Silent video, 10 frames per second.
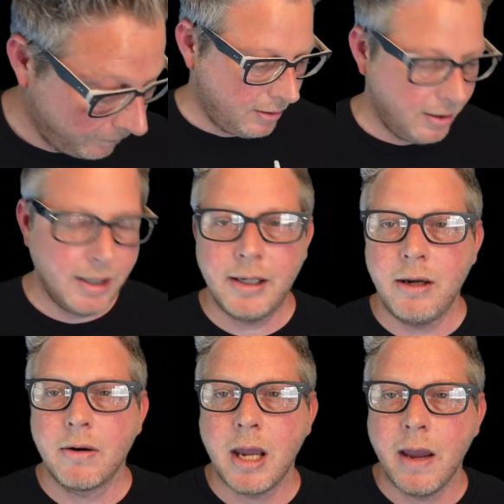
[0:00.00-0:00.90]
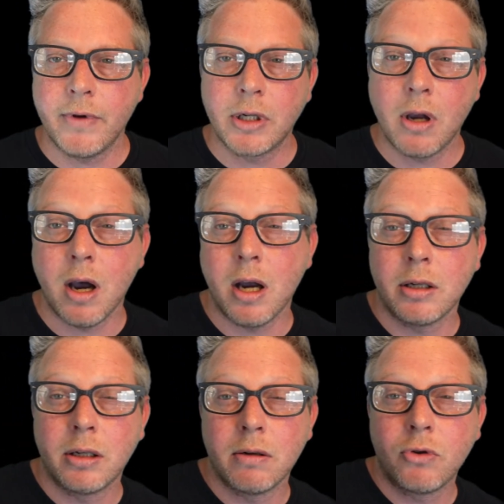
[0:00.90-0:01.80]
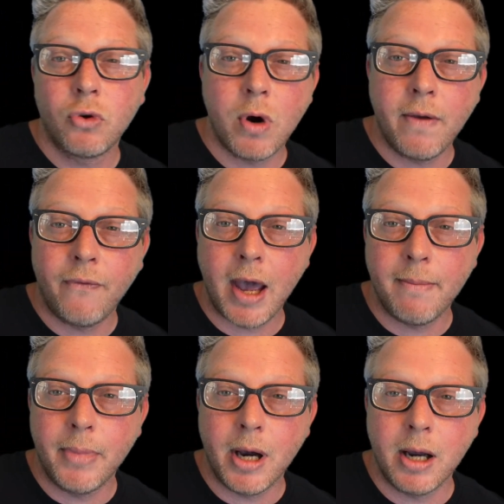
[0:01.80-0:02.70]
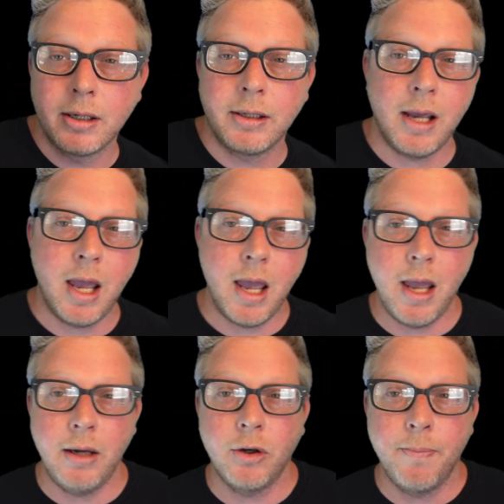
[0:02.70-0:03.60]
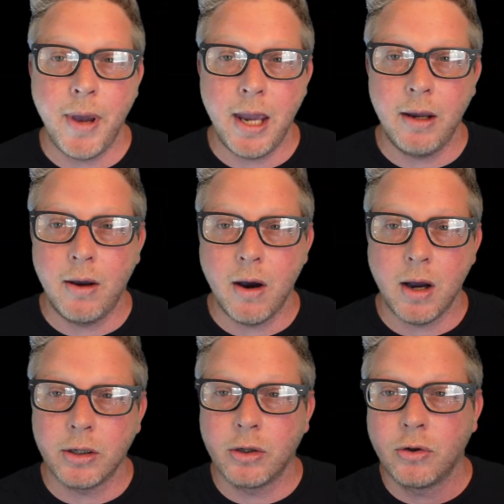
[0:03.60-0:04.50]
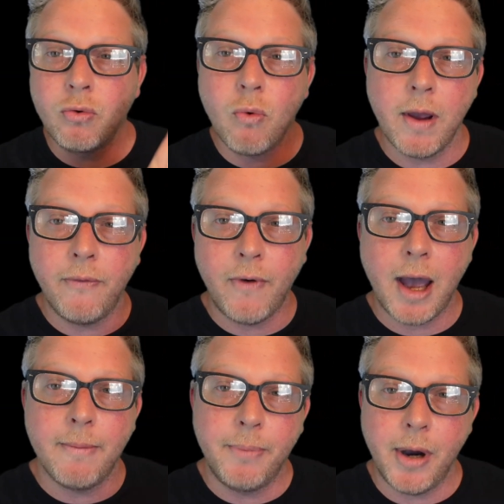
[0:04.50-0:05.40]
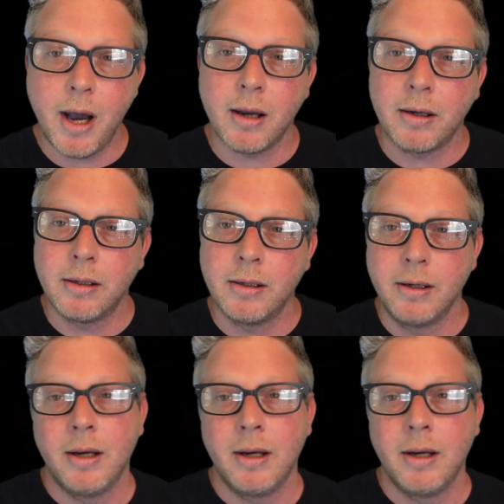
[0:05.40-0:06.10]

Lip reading: Let's say your canvas costs $25 and your paint costs $25.